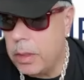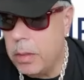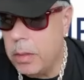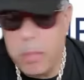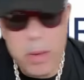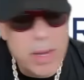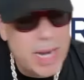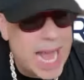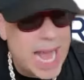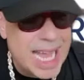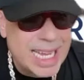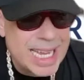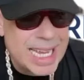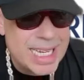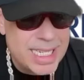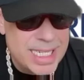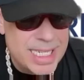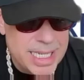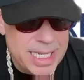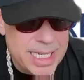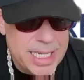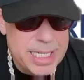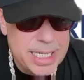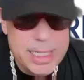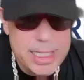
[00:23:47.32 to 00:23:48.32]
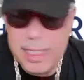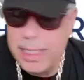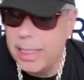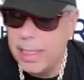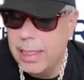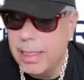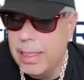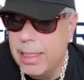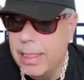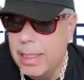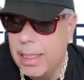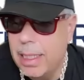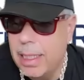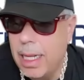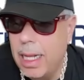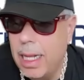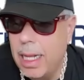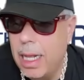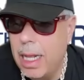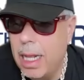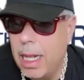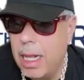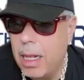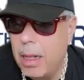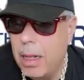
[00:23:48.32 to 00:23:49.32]
I could see it.
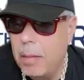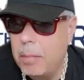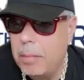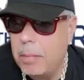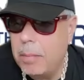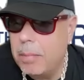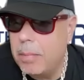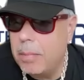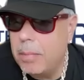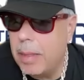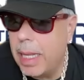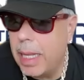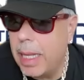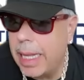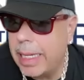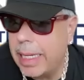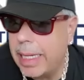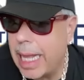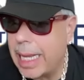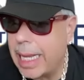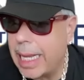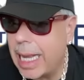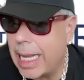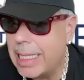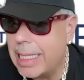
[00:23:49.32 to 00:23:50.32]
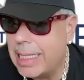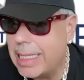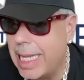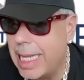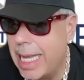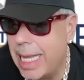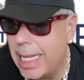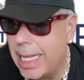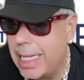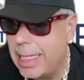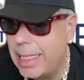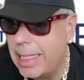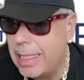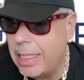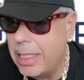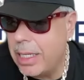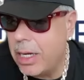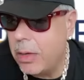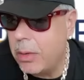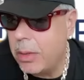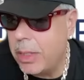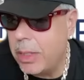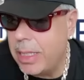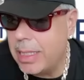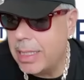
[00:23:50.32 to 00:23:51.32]
And like I said, you
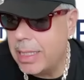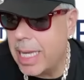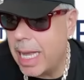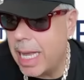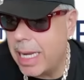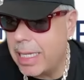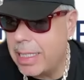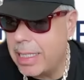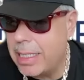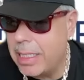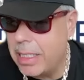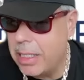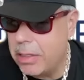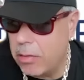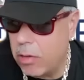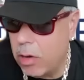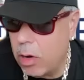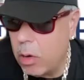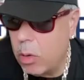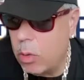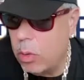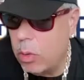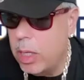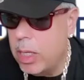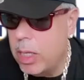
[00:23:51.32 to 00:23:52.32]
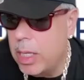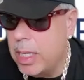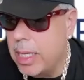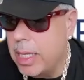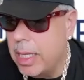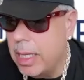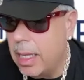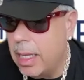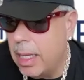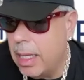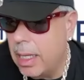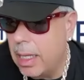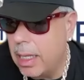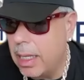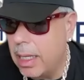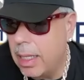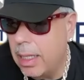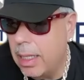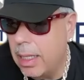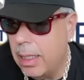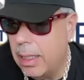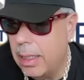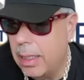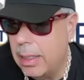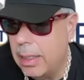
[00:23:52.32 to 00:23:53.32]
know, he's got a 0.
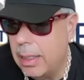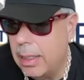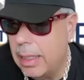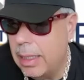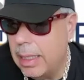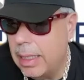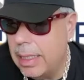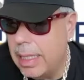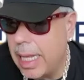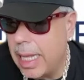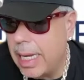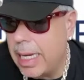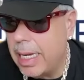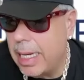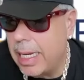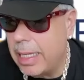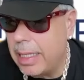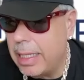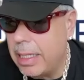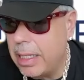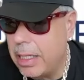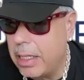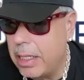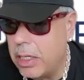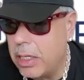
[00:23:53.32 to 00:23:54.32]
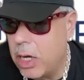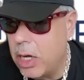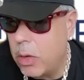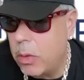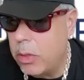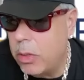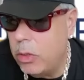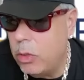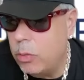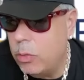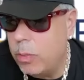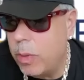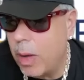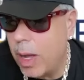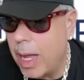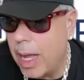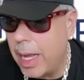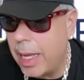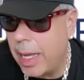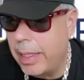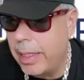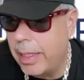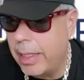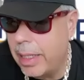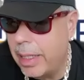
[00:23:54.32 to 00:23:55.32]
And then, you know, in
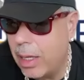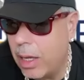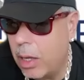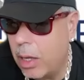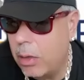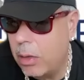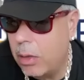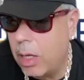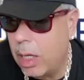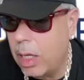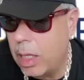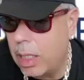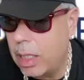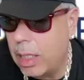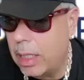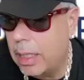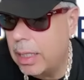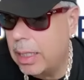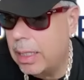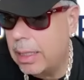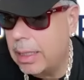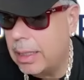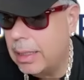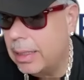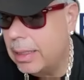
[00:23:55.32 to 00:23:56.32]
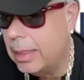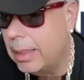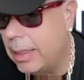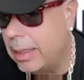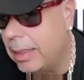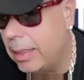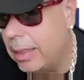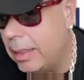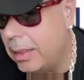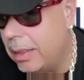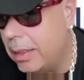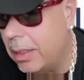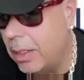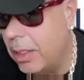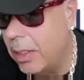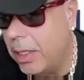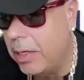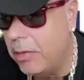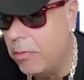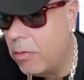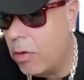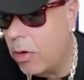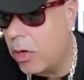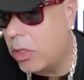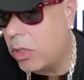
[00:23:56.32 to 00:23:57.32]
Dubai, he
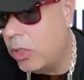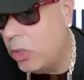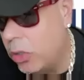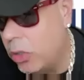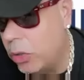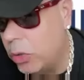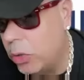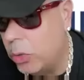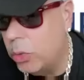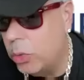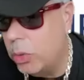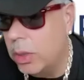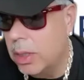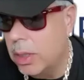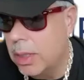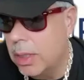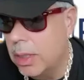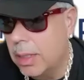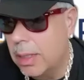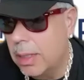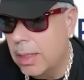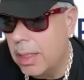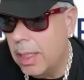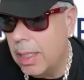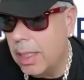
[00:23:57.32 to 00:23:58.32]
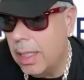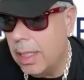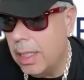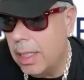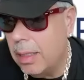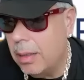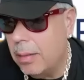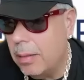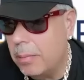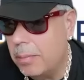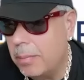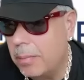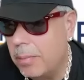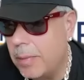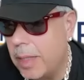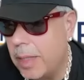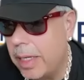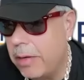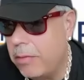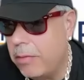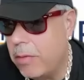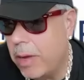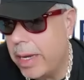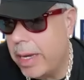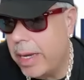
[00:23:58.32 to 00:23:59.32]
run a 2. Then
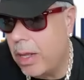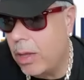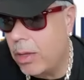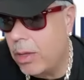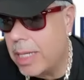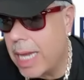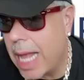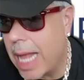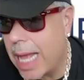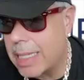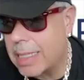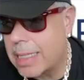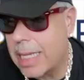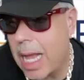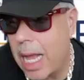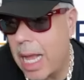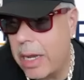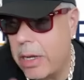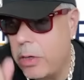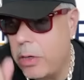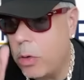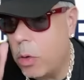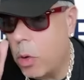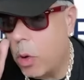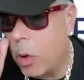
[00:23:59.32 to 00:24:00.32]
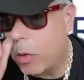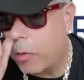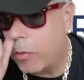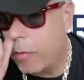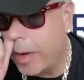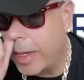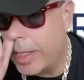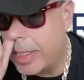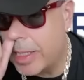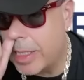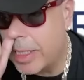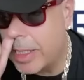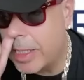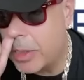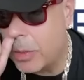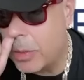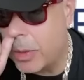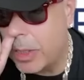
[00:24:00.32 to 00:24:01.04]
he ran an Ascot and York races,